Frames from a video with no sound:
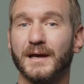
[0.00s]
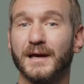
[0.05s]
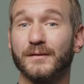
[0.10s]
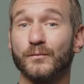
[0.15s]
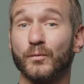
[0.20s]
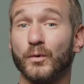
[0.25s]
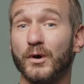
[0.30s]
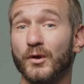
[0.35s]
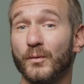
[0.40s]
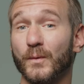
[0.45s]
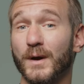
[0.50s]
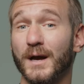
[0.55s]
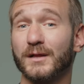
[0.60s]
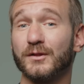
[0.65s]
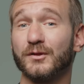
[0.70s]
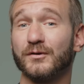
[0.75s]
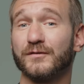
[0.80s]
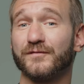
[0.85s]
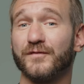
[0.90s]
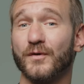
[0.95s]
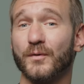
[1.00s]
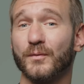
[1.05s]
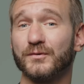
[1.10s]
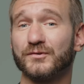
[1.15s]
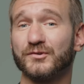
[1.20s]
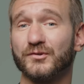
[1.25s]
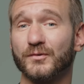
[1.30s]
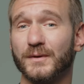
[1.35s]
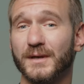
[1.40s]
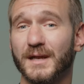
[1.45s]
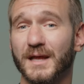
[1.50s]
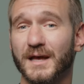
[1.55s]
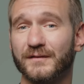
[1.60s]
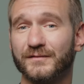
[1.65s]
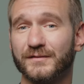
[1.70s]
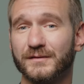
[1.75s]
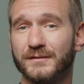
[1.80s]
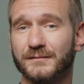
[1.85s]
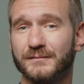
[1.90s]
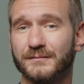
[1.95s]
And what do I look forward to in
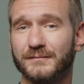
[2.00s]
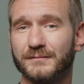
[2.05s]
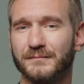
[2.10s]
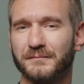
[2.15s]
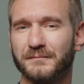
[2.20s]
heaven?